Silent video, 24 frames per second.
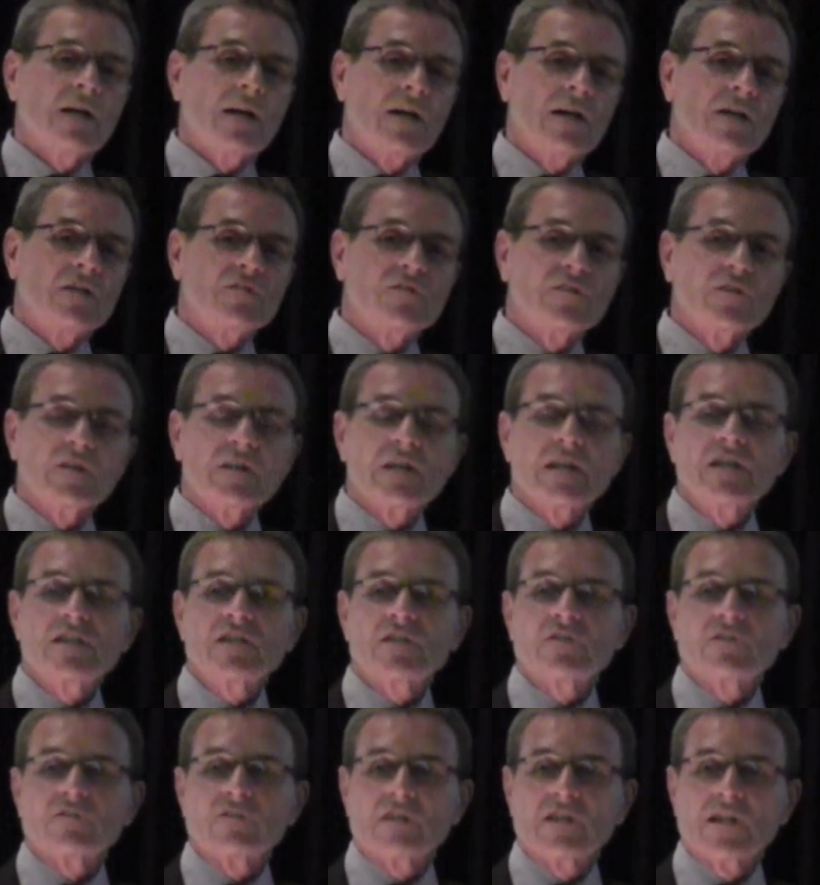it's very
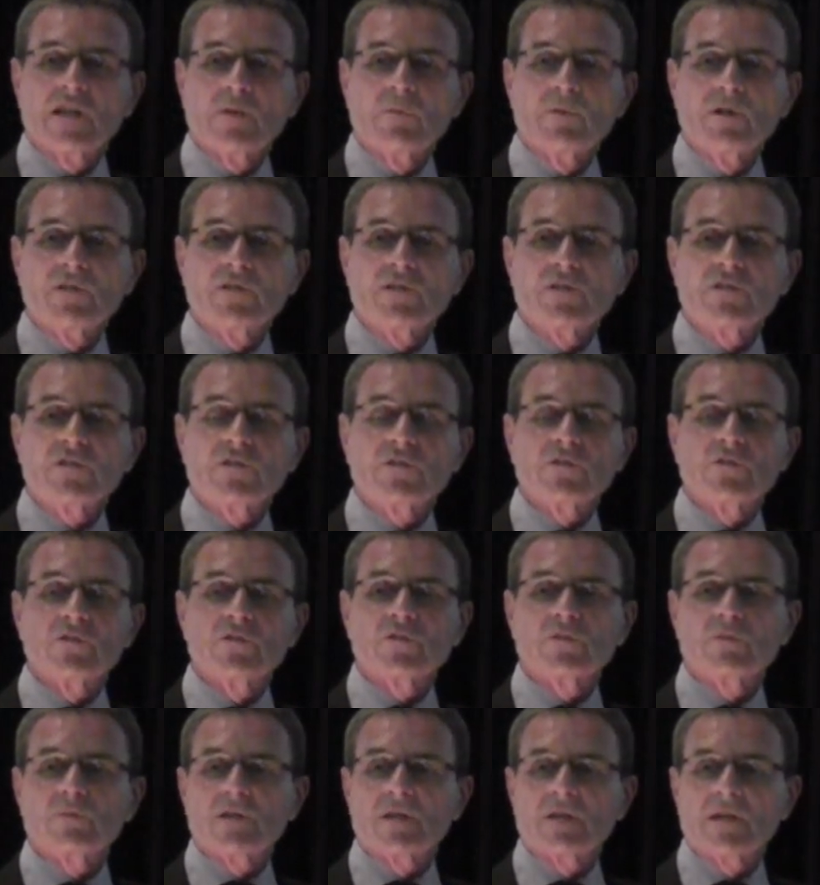easy for the elementary
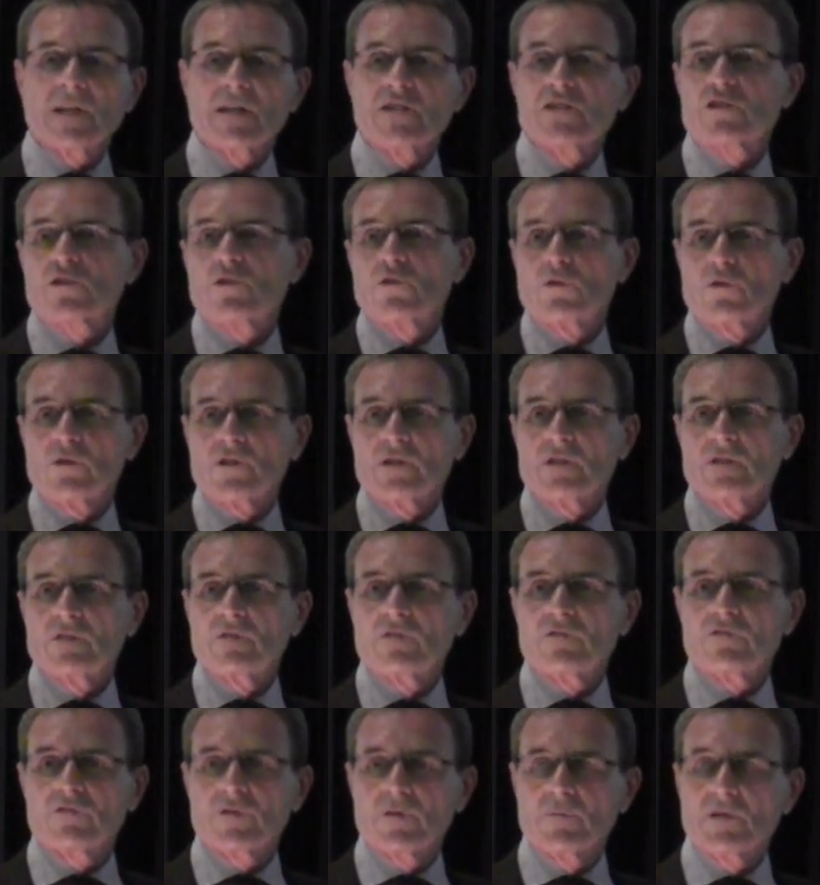students to be escorted
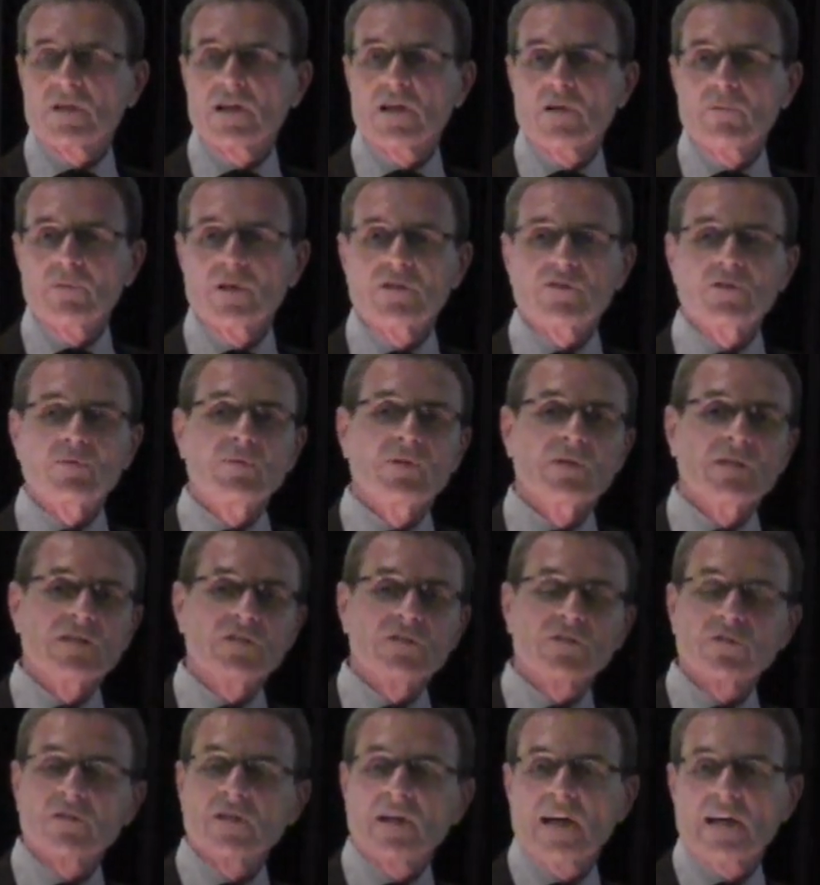from the elementary
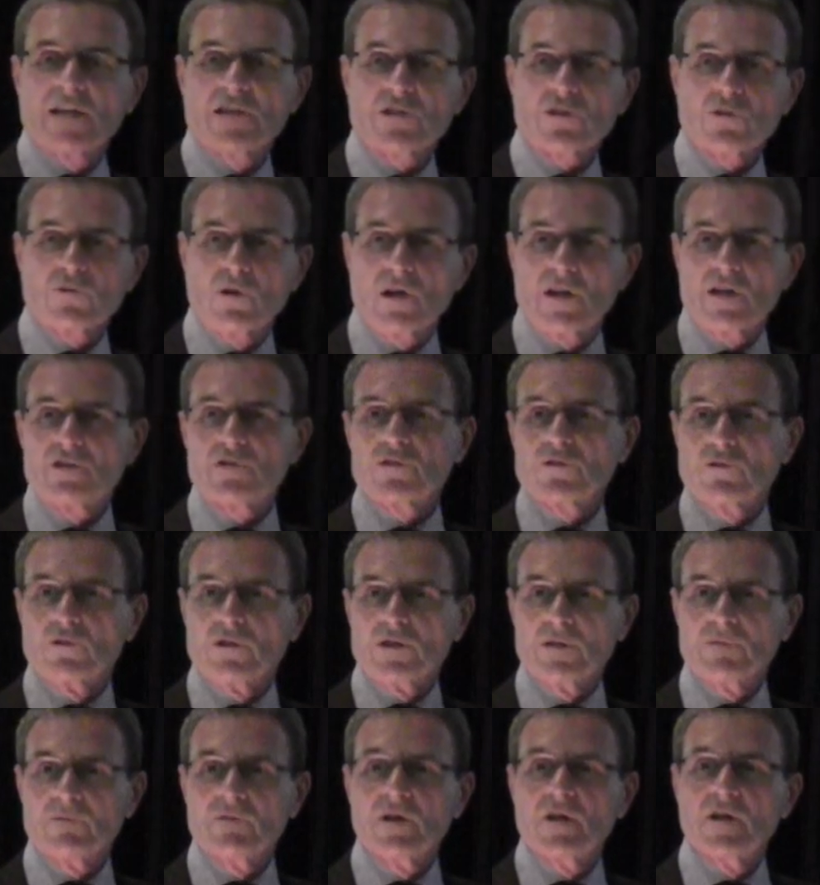building to the high school
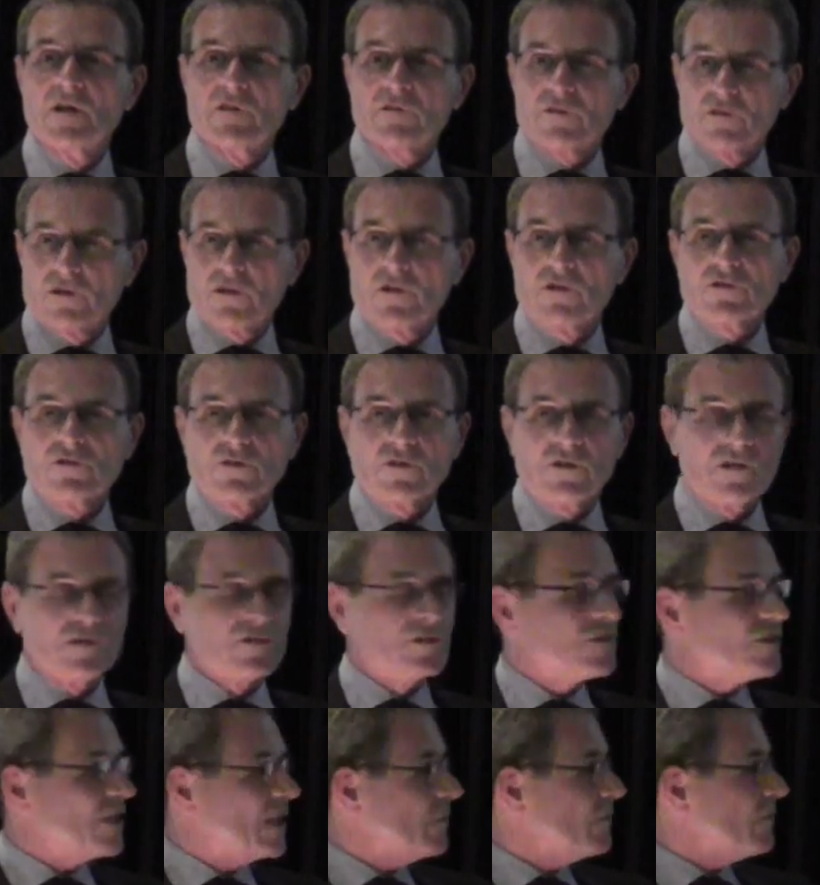auditorium for those
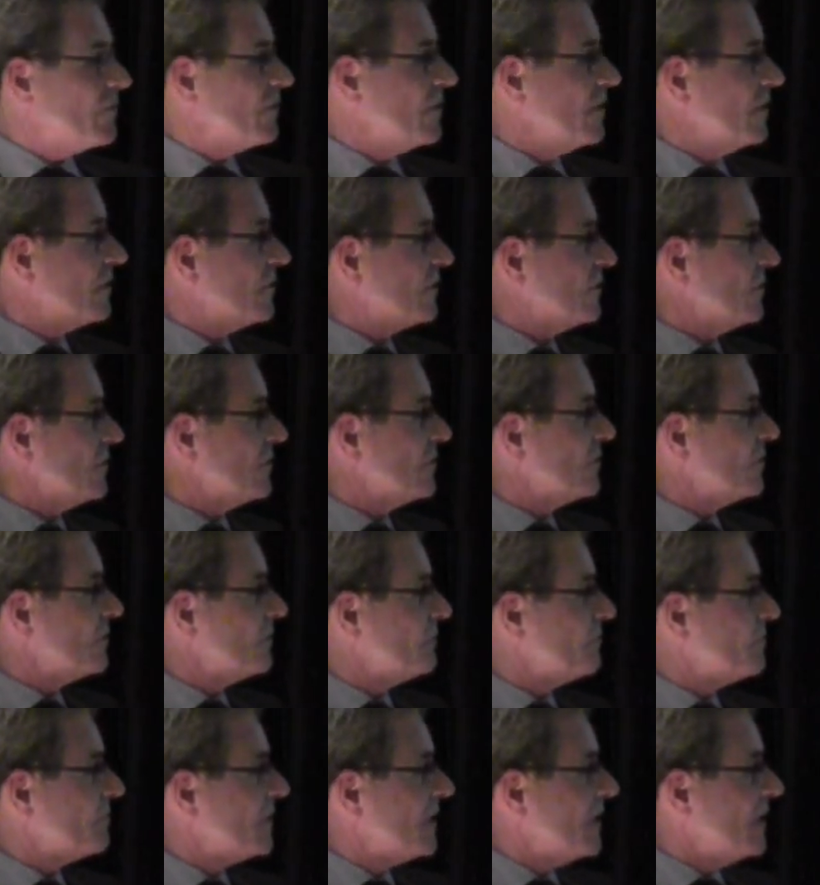larger type of functions.
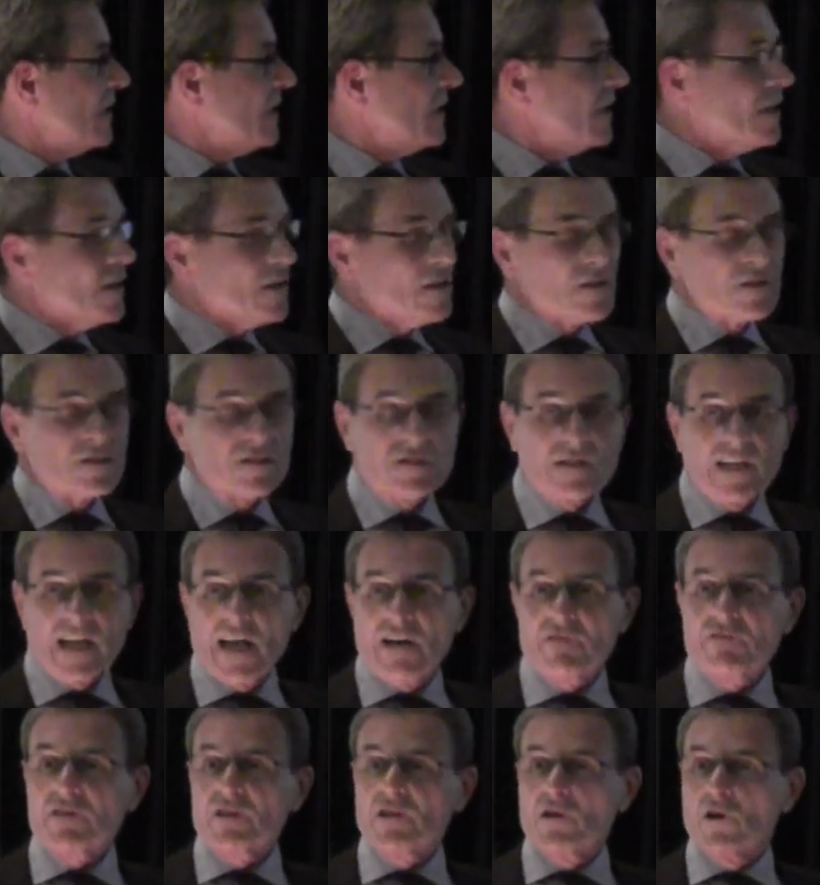
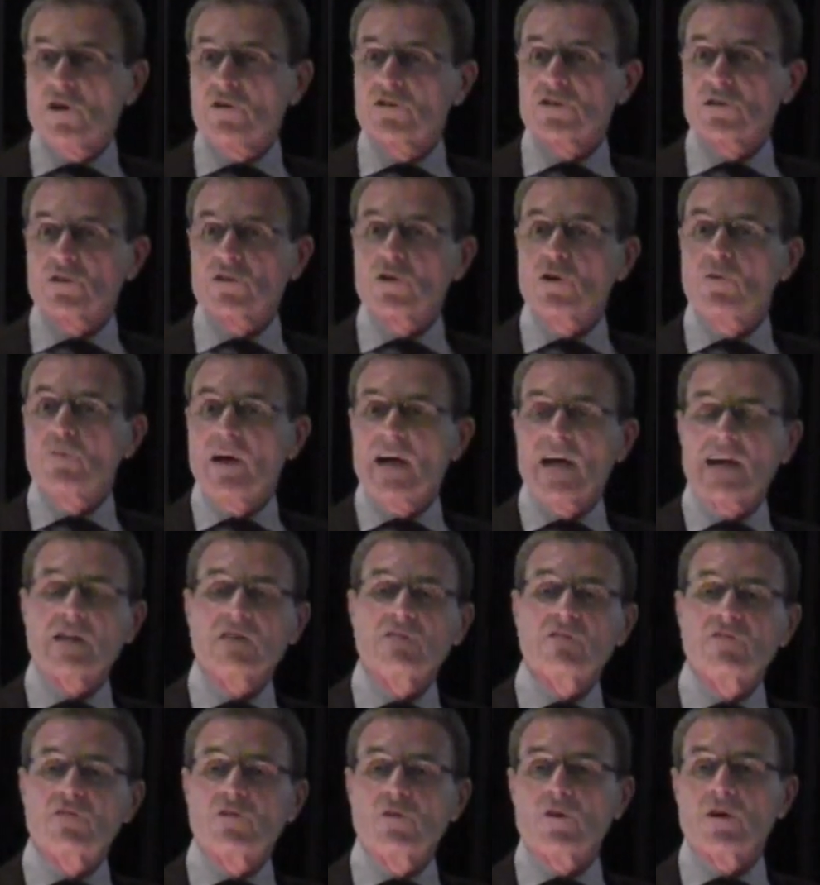Staff can also go back
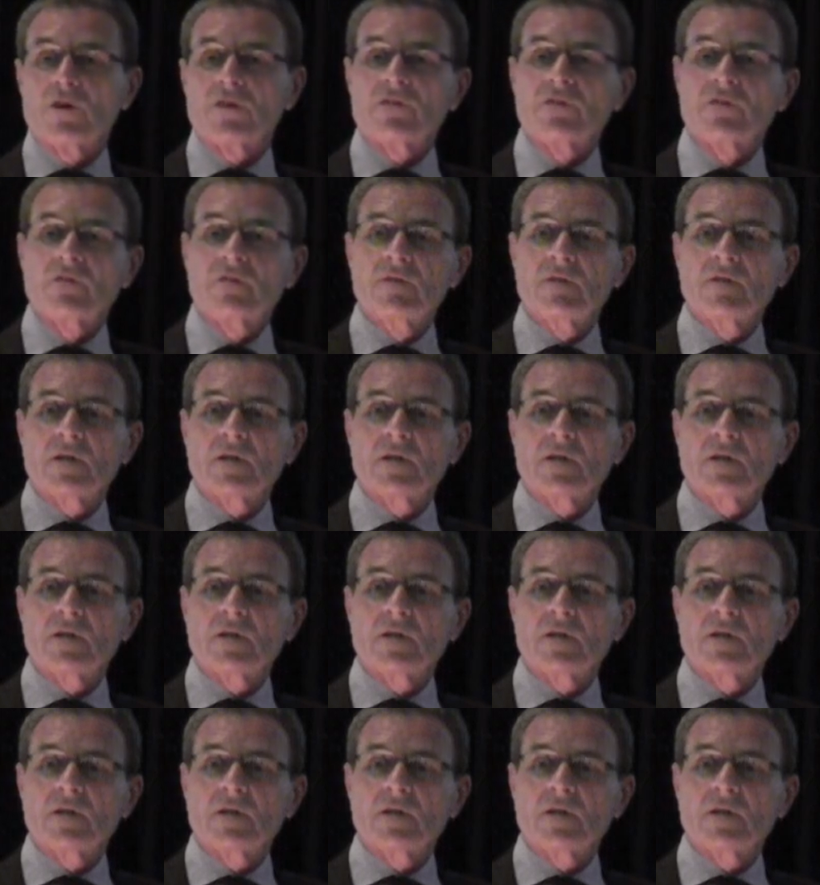and forth.